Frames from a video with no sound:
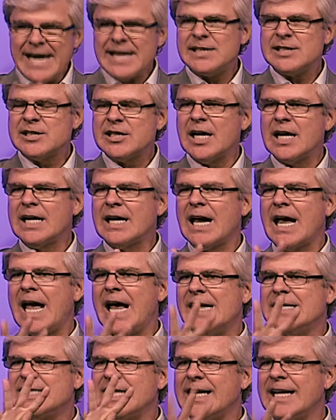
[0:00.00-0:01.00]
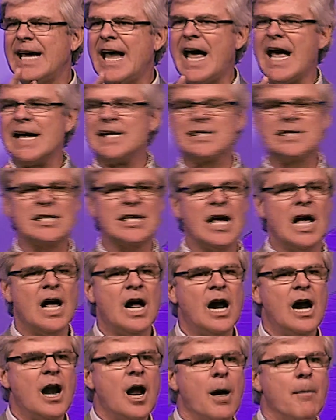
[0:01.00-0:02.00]
basic as it gets,
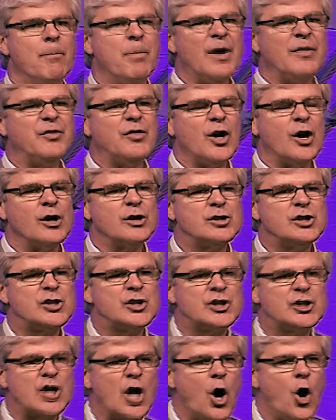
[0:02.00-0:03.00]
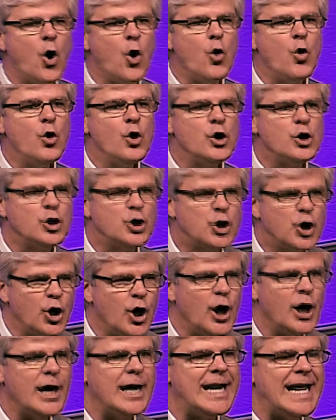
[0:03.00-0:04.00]
but they're so
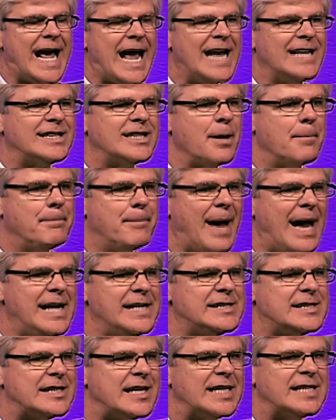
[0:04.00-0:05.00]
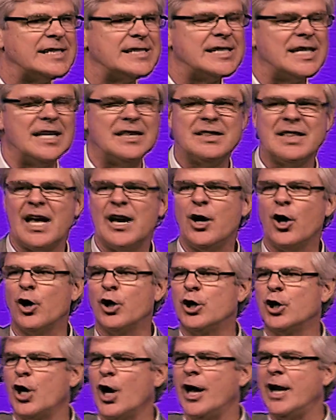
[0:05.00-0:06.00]
good at the basics that
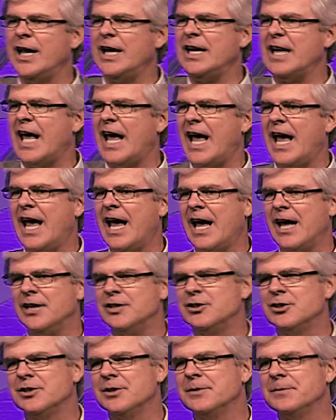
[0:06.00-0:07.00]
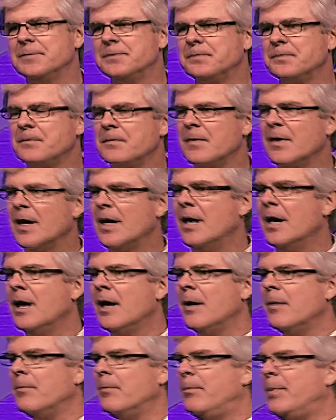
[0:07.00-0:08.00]
they are cutting edge.
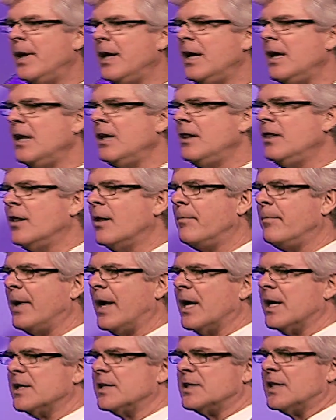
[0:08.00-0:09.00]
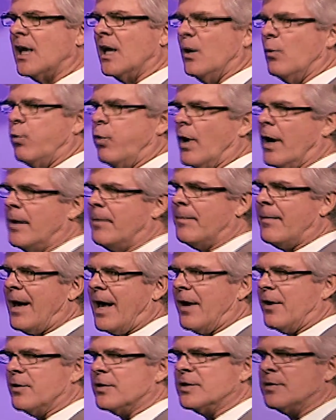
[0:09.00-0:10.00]
Be the best at
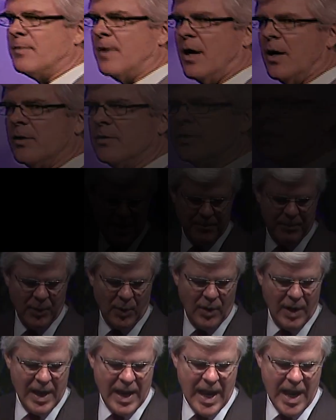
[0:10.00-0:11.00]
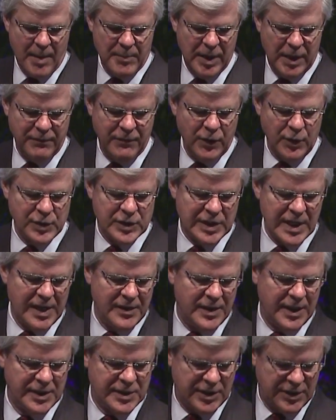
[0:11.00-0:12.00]
what matters most. How many of you said
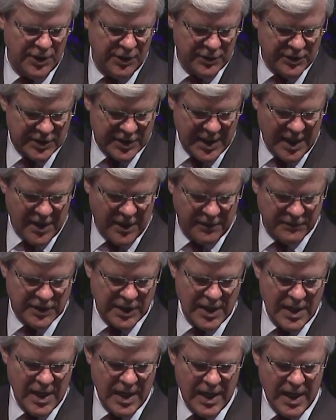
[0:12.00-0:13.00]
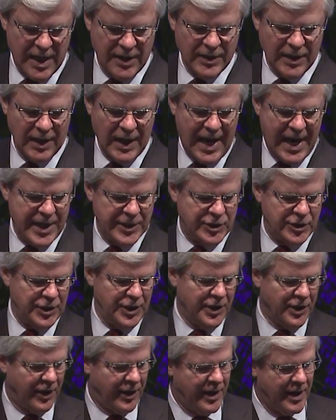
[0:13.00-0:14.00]
this to yourselves in the last
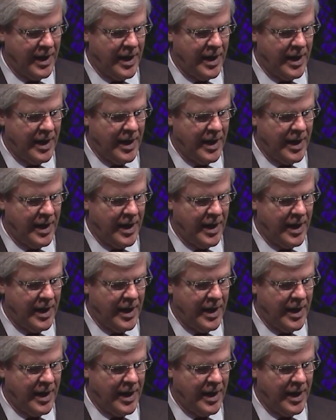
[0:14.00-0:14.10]
year?